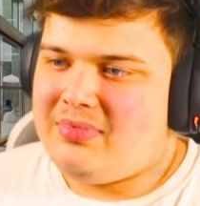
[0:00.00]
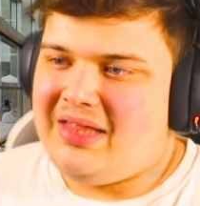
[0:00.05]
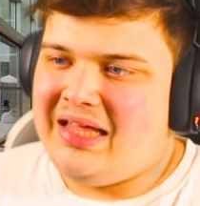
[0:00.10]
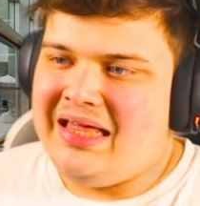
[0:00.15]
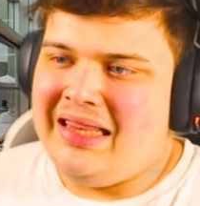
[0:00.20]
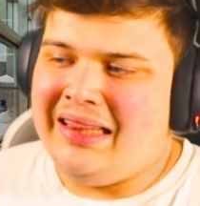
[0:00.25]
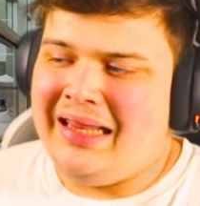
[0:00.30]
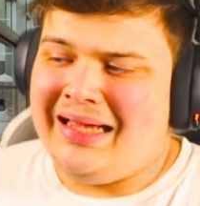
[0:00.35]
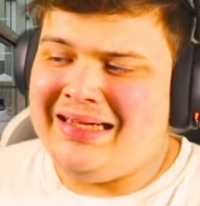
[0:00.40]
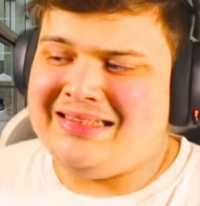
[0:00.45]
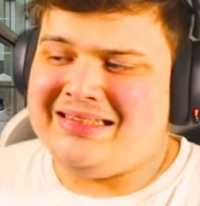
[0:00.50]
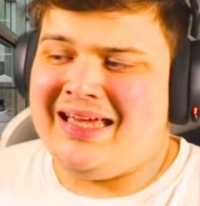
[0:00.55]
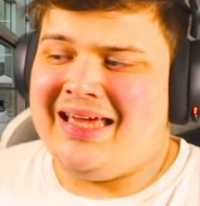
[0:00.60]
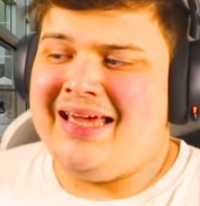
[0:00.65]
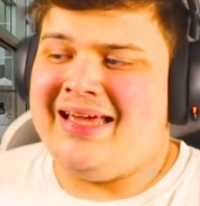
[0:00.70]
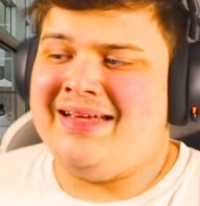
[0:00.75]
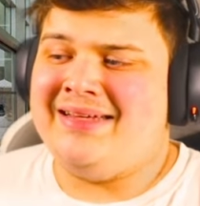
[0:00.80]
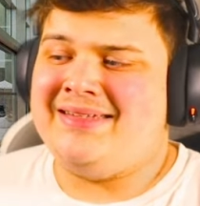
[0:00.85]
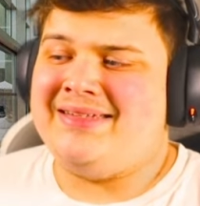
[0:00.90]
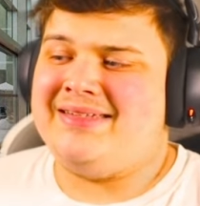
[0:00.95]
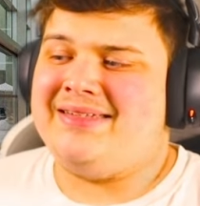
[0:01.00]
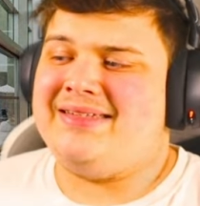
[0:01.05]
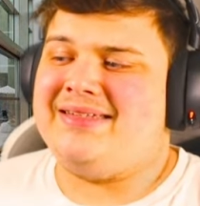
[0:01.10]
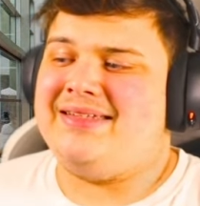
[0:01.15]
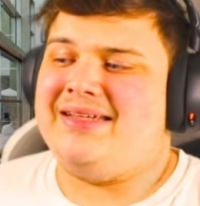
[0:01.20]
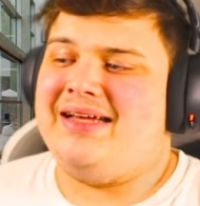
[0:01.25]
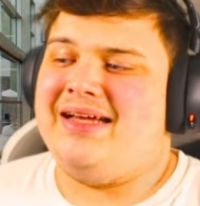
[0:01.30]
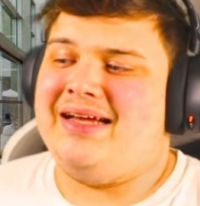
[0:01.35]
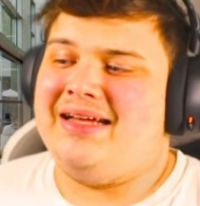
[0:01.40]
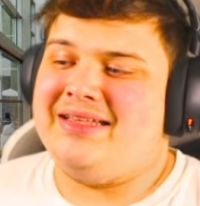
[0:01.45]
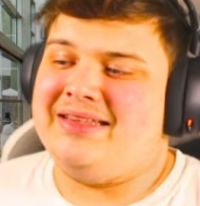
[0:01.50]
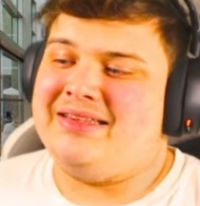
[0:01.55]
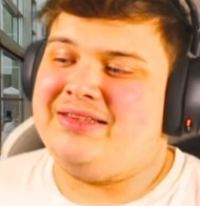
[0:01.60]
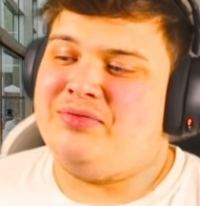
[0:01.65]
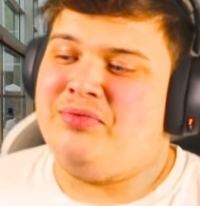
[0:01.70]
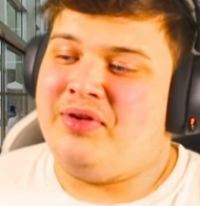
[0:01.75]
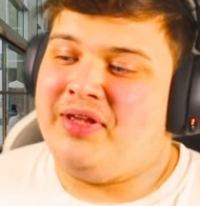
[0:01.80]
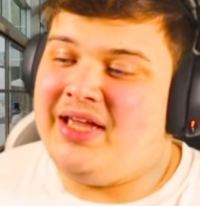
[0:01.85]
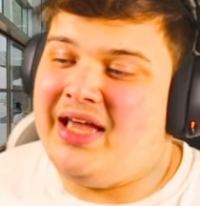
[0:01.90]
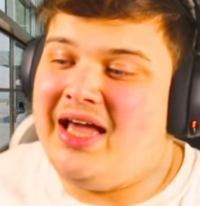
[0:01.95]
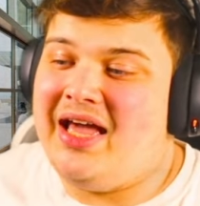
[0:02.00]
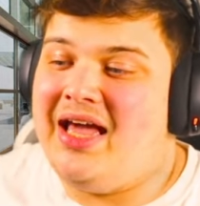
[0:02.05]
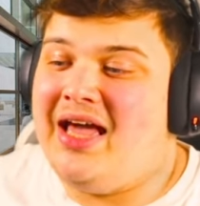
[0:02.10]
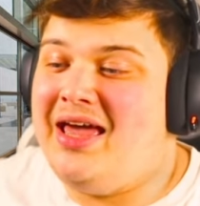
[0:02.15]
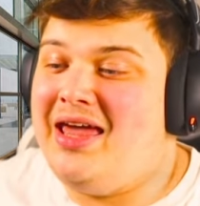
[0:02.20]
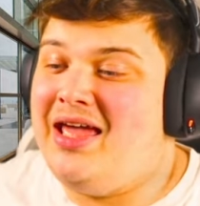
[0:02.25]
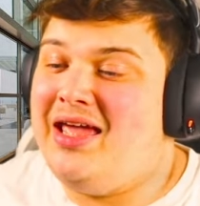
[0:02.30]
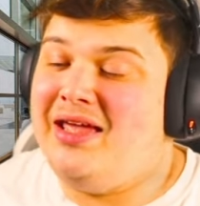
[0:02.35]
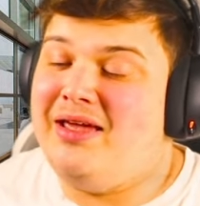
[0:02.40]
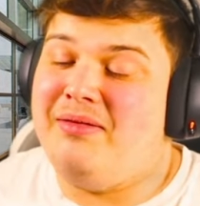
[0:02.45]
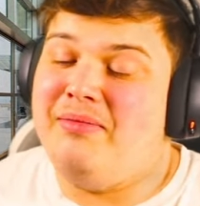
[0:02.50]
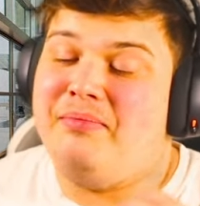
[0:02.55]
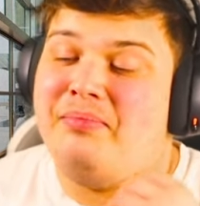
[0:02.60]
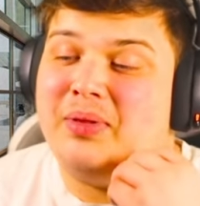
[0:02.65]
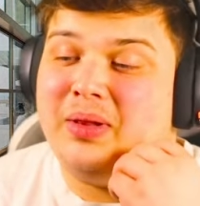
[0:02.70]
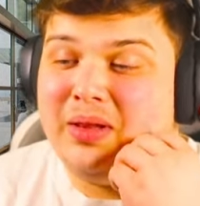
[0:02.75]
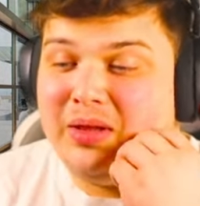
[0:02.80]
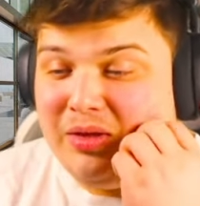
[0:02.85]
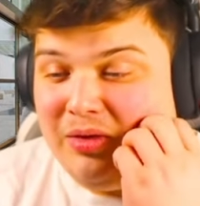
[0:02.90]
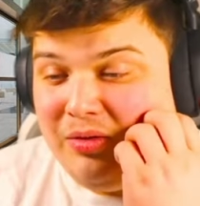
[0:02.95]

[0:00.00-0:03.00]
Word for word: Last case. And we get a blue.